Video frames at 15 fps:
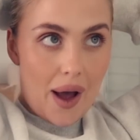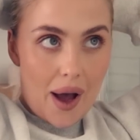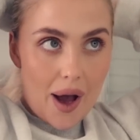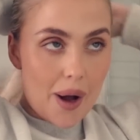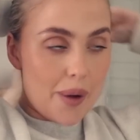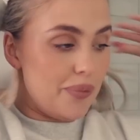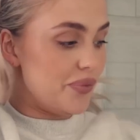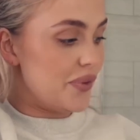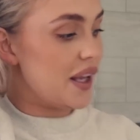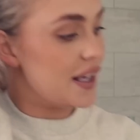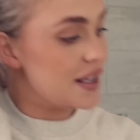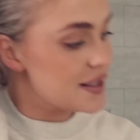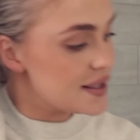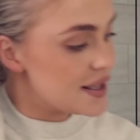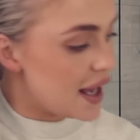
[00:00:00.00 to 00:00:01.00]
Um, it
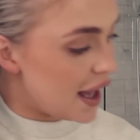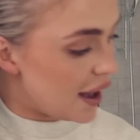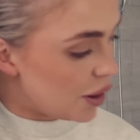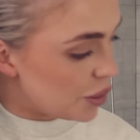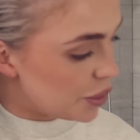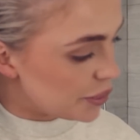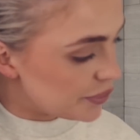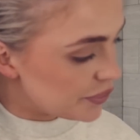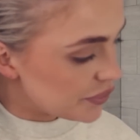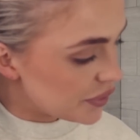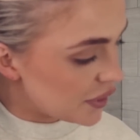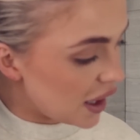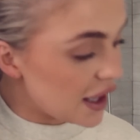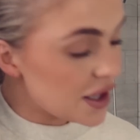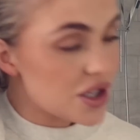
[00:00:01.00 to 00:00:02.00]
is now
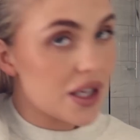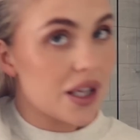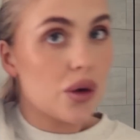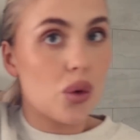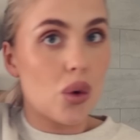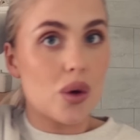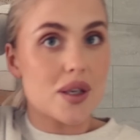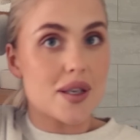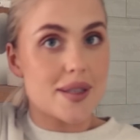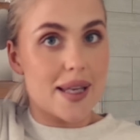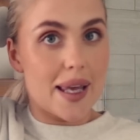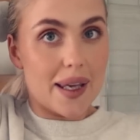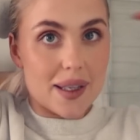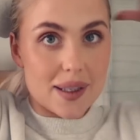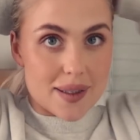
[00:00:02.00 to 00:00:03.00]
actually quarter to
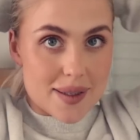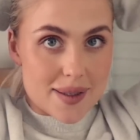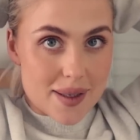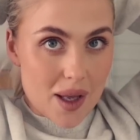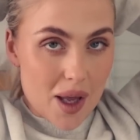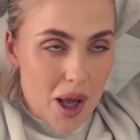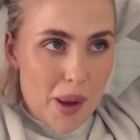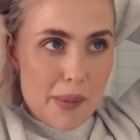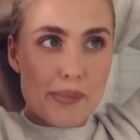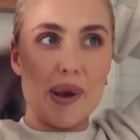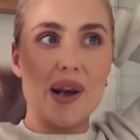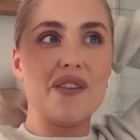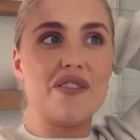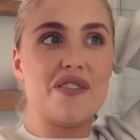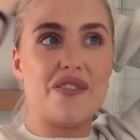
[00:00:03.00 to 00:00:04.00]
six,
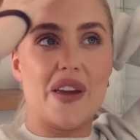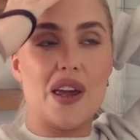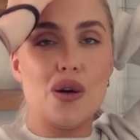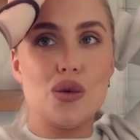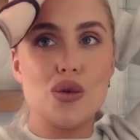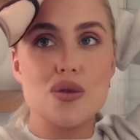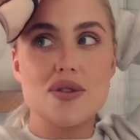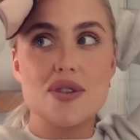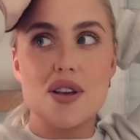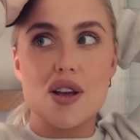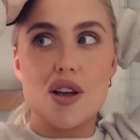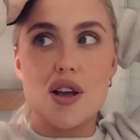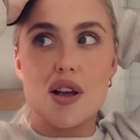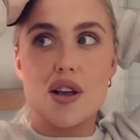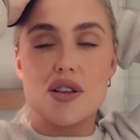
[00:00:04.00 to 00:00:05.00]
but it feels
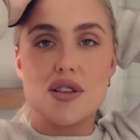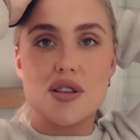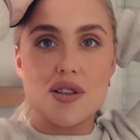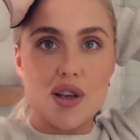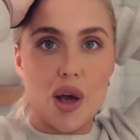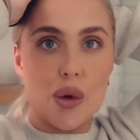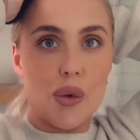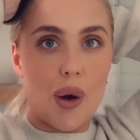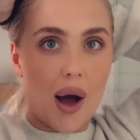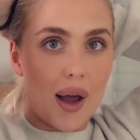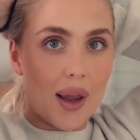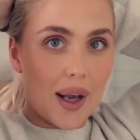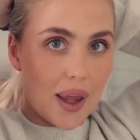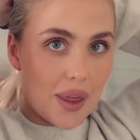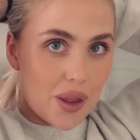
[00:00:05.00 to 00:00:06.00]
so
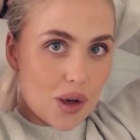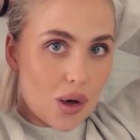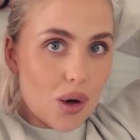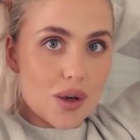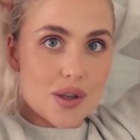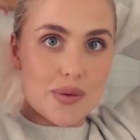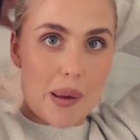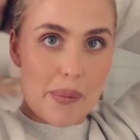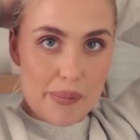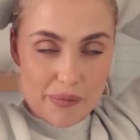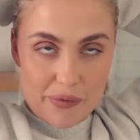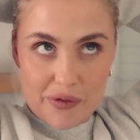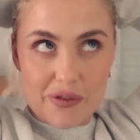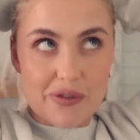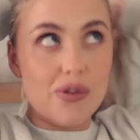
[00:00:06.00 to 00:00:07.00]
early. The clocks
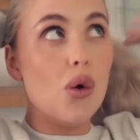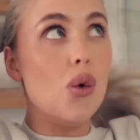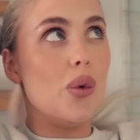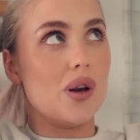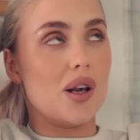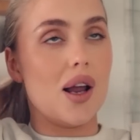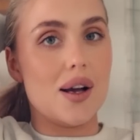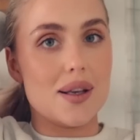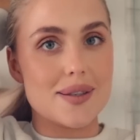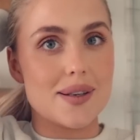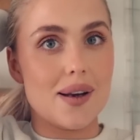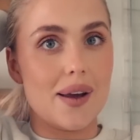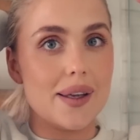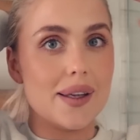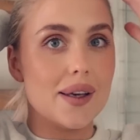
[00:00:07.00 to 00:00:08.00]
went forward last
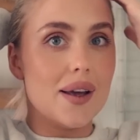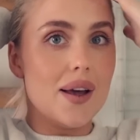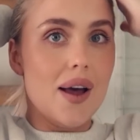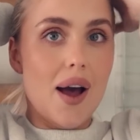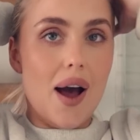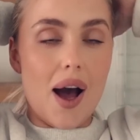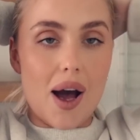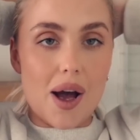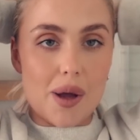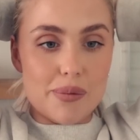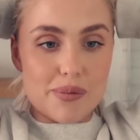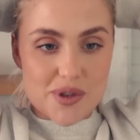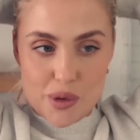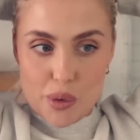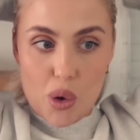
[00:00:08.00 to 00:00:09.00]
night,
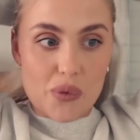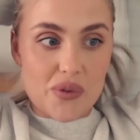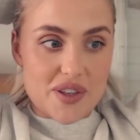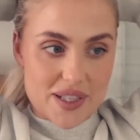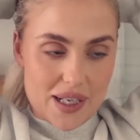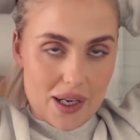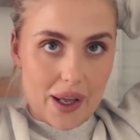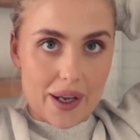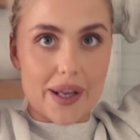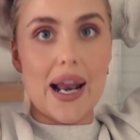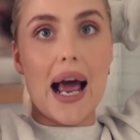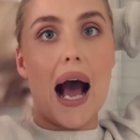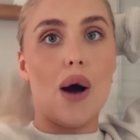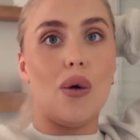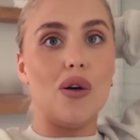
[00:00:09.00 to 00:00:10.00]
um so we're obviously like an
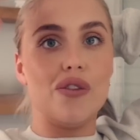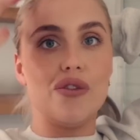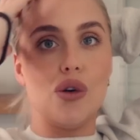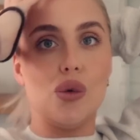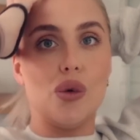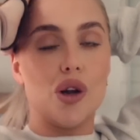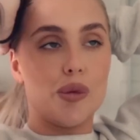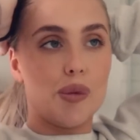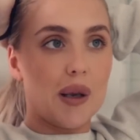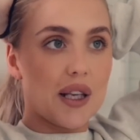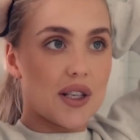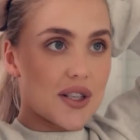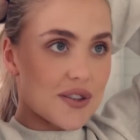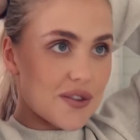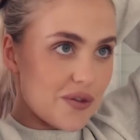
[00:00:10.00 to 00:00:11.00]
hour forward, but
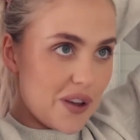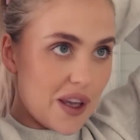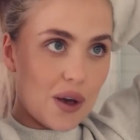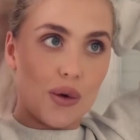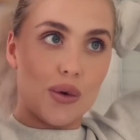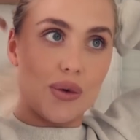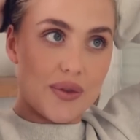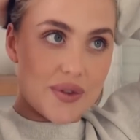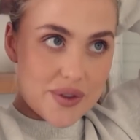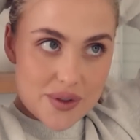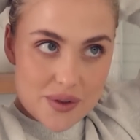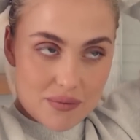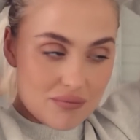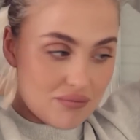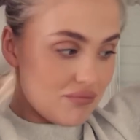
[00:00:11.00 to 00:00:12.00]
it just
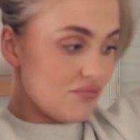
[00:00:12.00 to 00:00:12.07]
feels